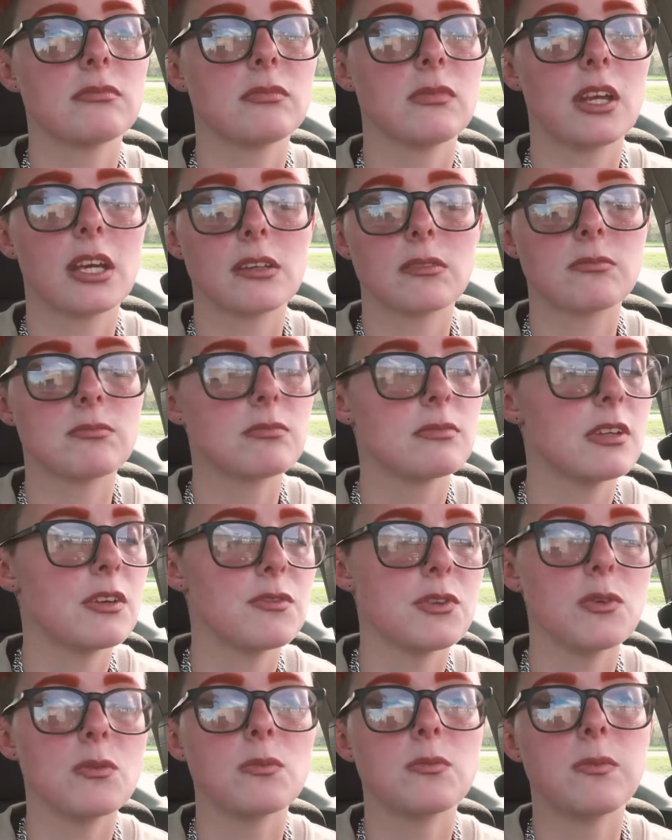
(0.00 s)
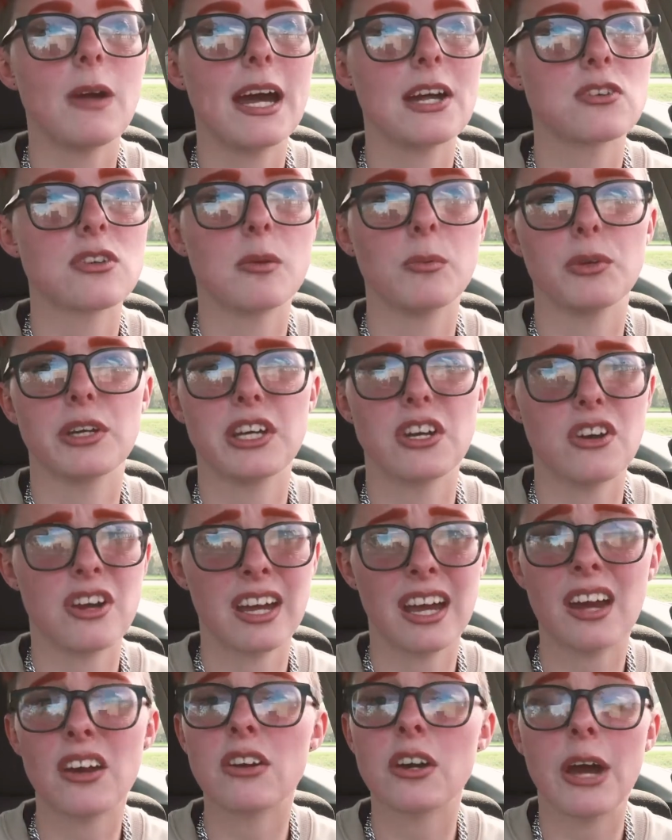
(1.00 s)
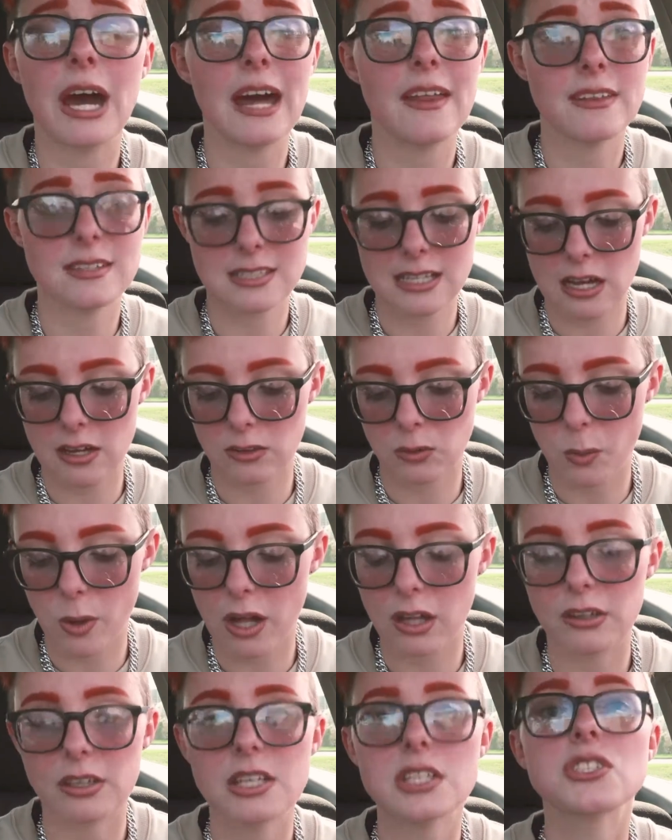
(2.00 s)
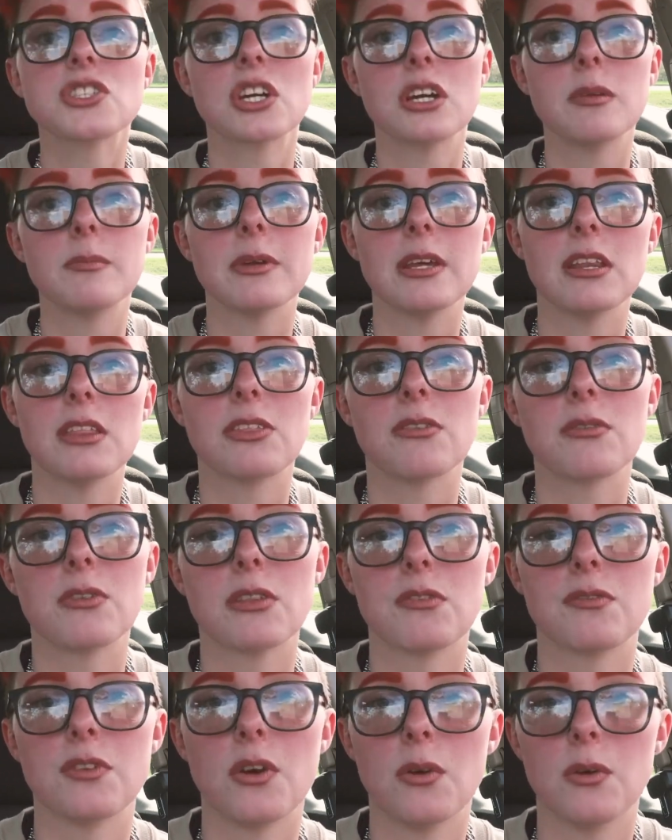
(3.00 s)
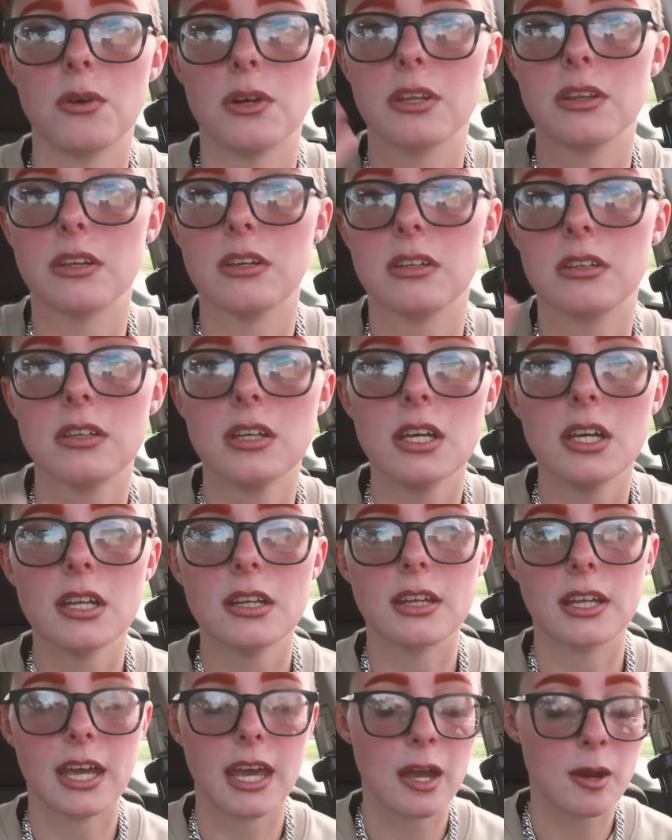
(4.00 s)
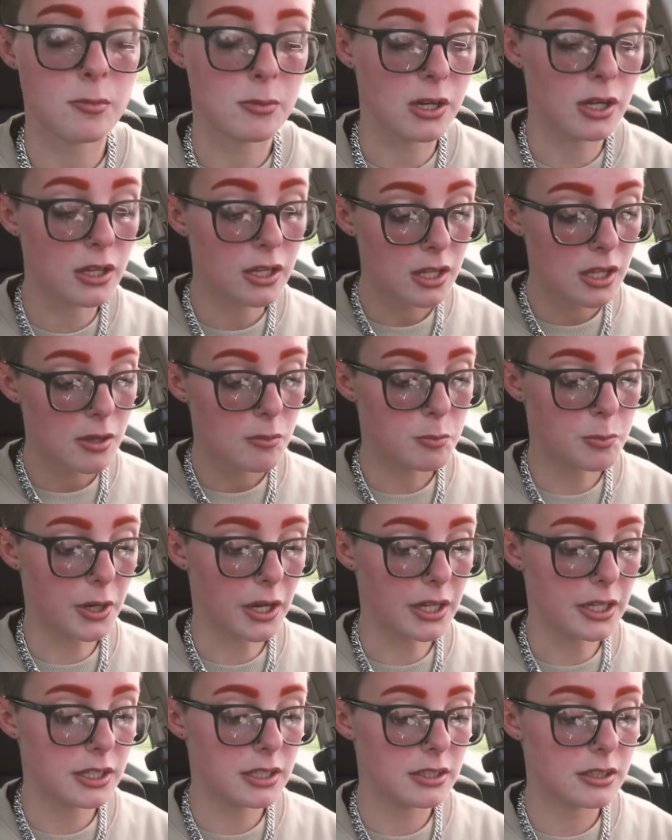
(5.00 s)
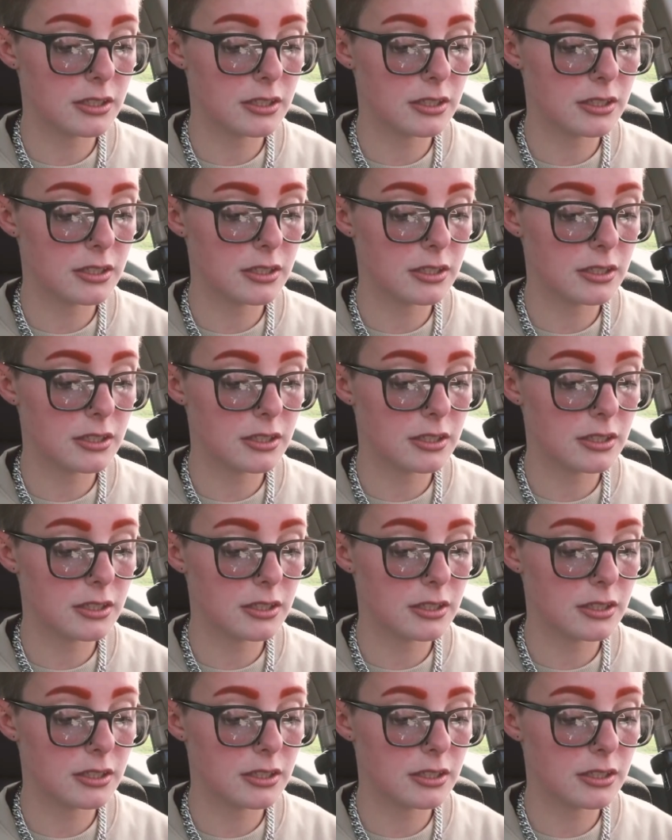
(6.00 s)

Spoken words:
like, if you had trouble hearing. I don't know how the sound quality is gonna be through the phone and the camera, but